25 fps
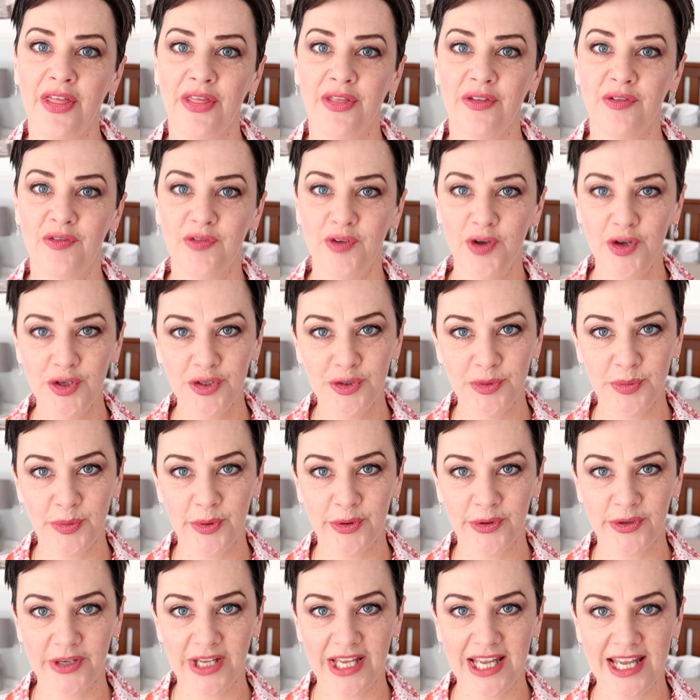The first
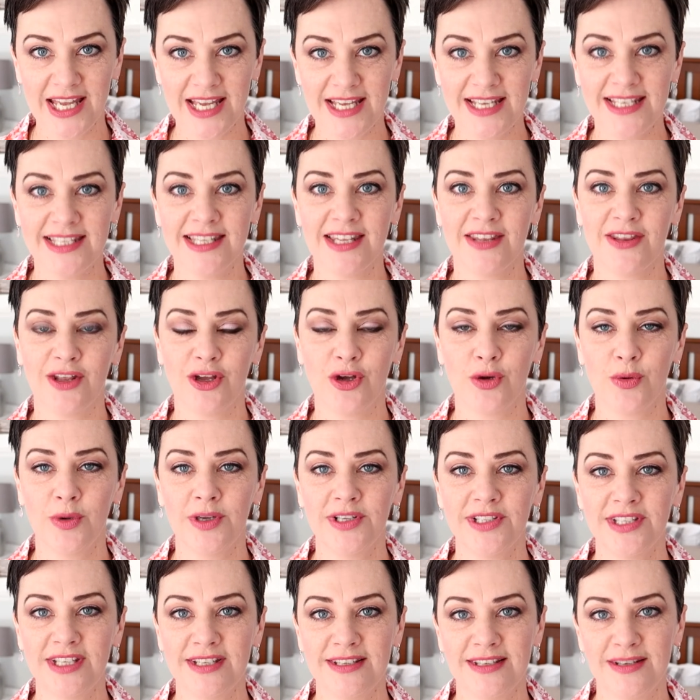book is The
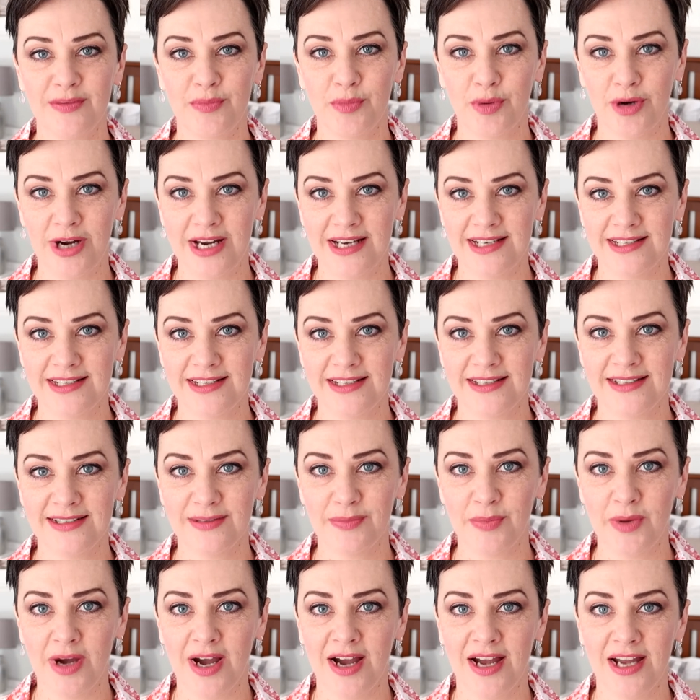Quilter's Apprentice
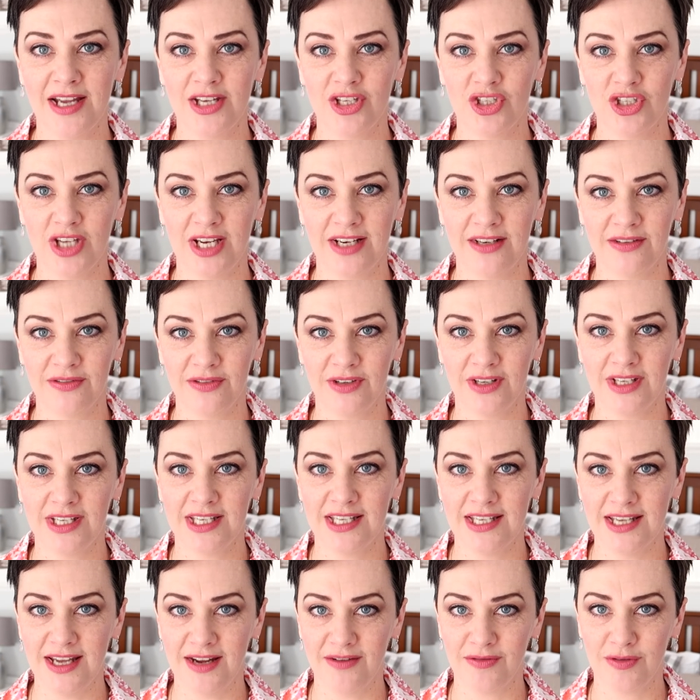by Jennifer
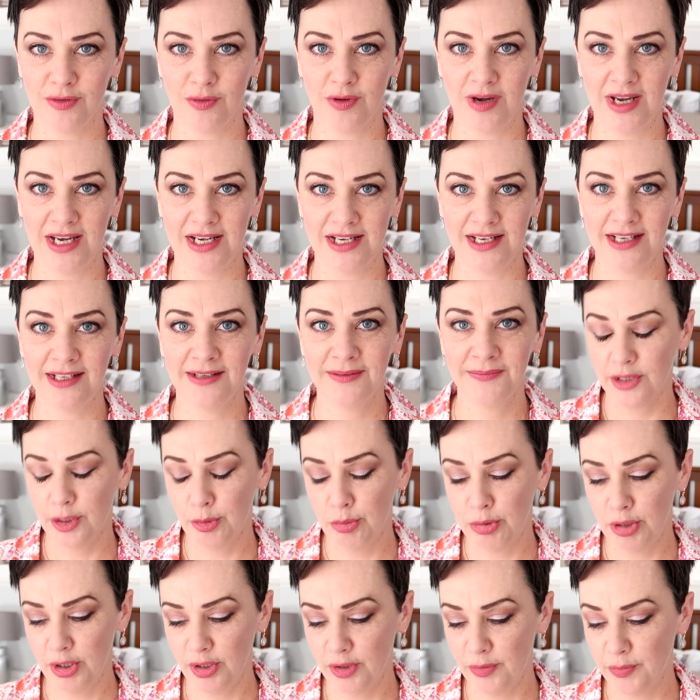Chiaverini. The
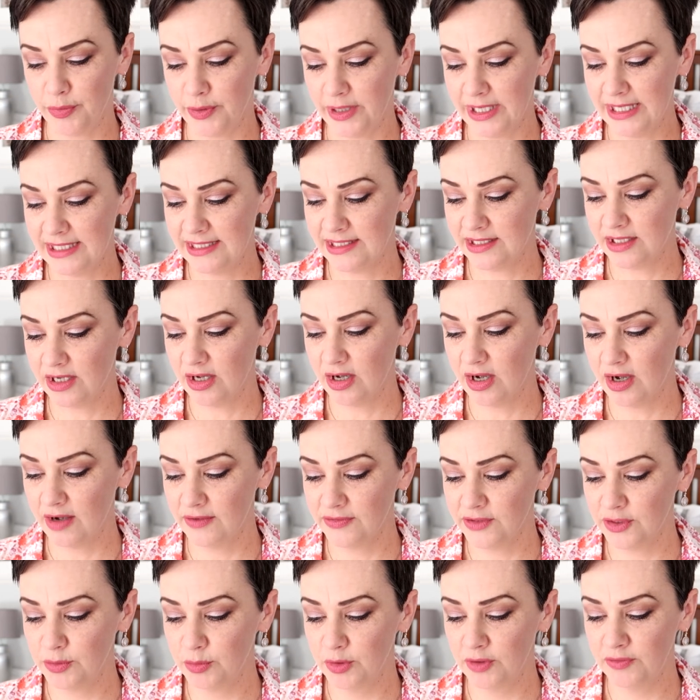Blue Breeds.
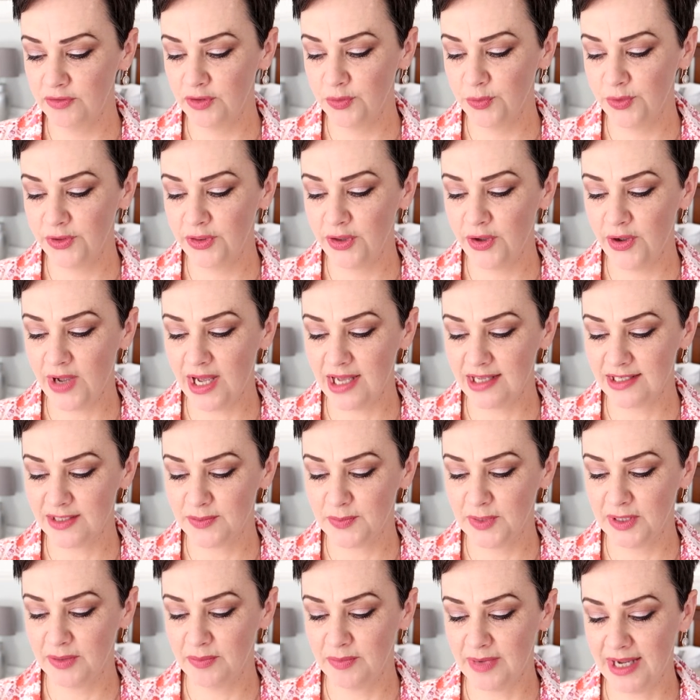After moving with her
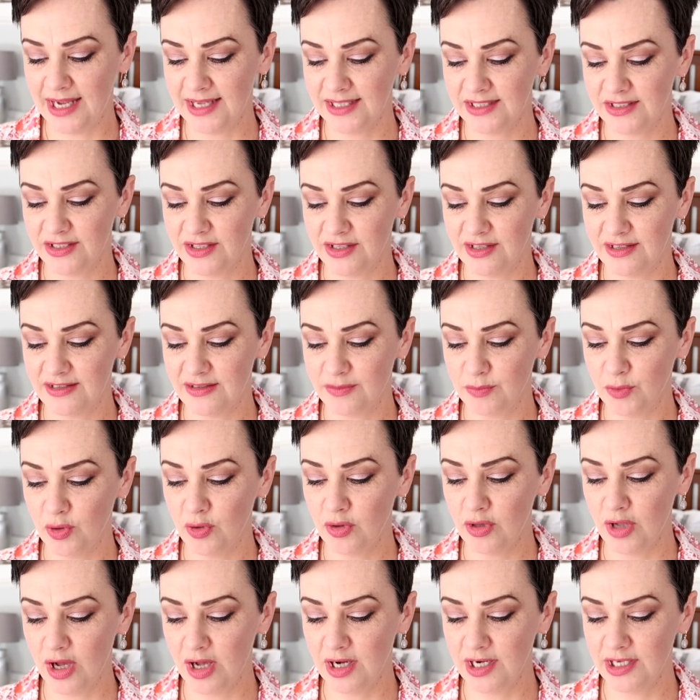husband Matt to the
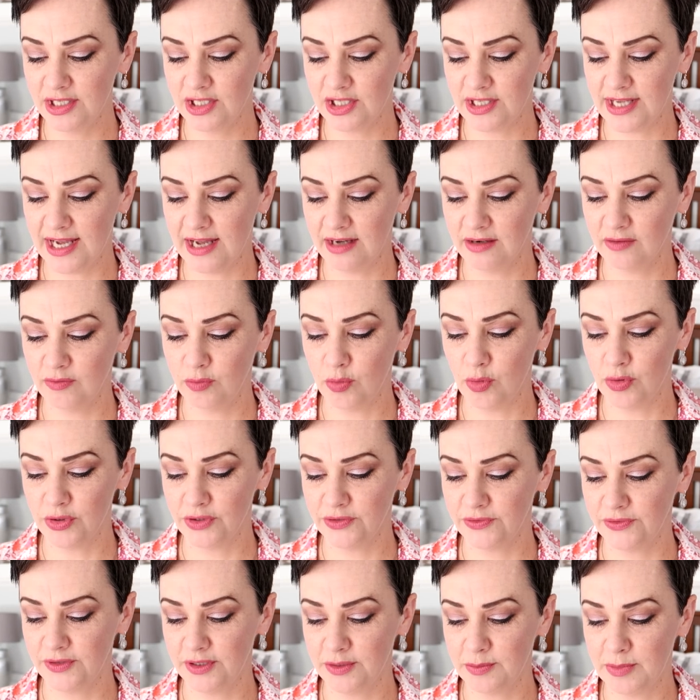small college town of
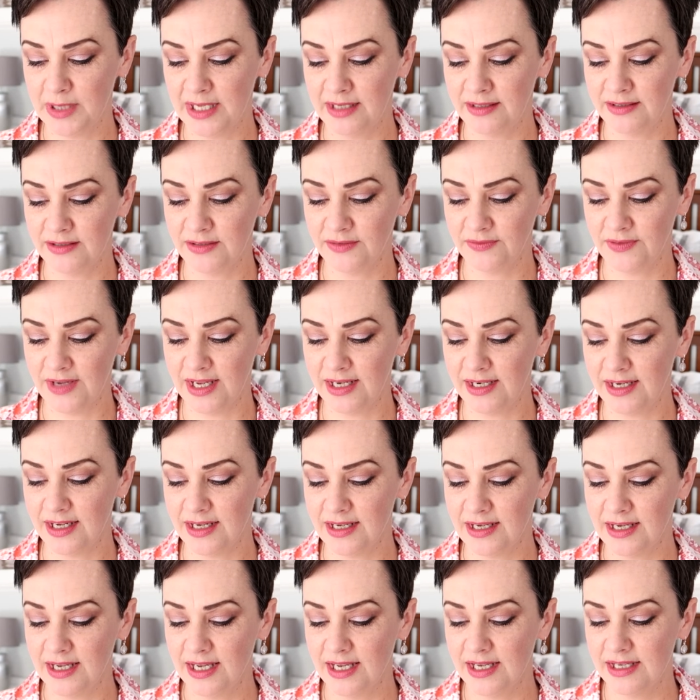Waterford,
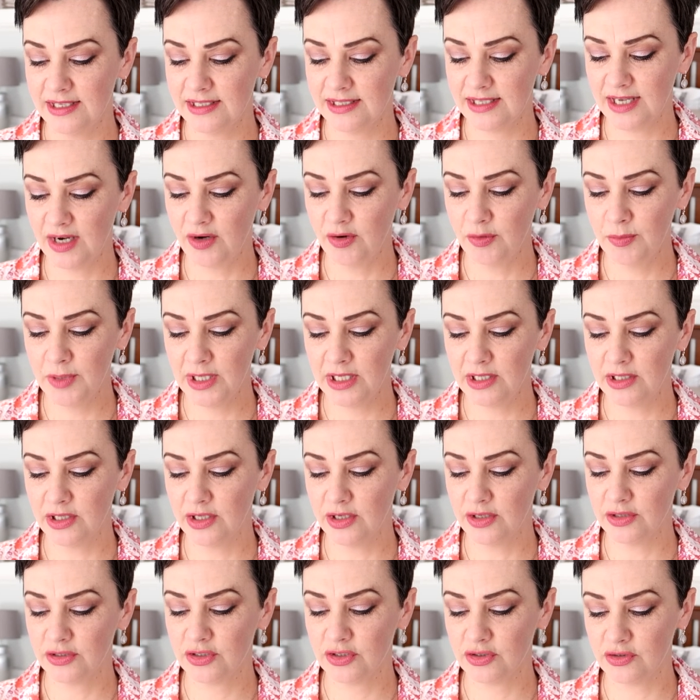Pennsylvania, Sarah
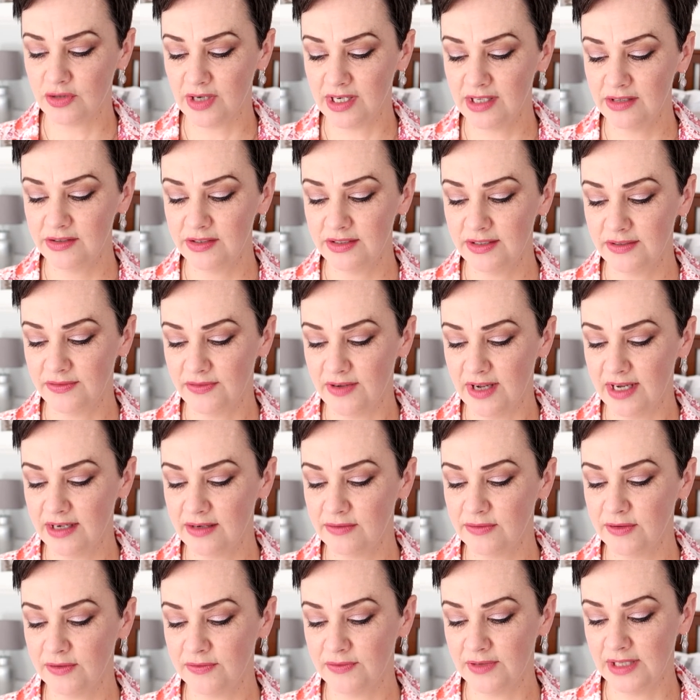McClure struggles to find
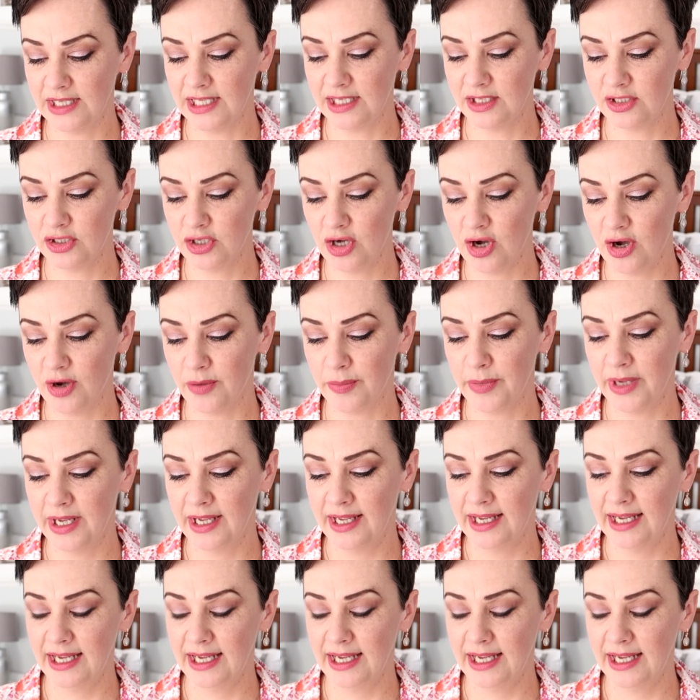a fulfilling job.